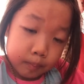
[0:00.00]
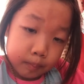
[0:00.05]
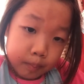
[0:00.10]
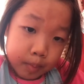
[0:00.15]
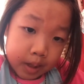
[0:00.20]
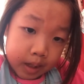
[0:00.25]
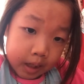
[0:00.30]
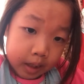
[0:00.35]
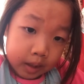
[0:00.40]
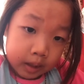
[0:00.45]

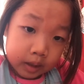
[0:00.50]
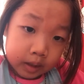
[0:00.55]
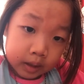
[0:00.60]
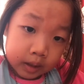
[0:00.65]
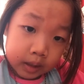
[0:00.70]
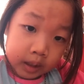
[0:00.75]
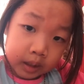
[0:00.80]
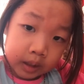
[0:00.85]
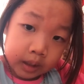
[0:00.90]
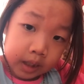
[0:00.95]
big,
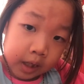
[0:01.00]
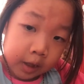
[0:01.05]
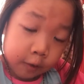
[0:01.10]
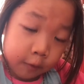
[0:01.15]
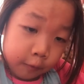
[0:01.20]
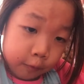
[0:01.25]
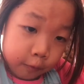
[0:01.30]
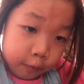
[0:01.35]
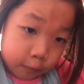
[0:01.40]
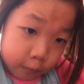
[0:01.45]
just like
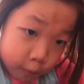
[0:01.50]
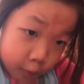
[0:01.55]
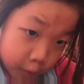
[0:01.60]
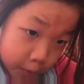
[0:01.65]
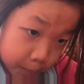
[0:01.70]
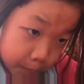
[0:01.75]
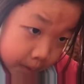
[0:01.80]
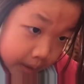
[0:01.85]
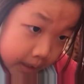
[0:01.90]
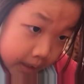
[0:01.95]
four
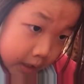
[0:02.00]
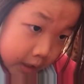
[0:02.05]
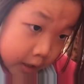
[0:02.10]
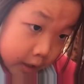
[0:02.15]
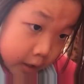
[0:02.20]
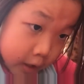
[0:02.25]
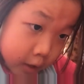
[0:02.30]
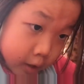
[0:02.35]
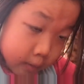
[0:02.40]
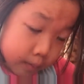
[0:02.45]

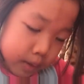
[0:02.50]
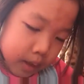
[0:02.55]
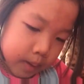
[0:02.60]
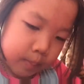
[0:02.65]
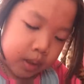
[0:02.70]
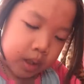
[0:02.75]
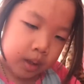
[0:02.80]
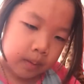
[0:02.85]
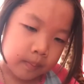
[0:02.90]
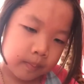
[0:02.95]
page
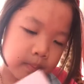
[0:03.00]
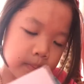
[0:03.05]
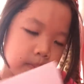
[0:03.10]
maybe.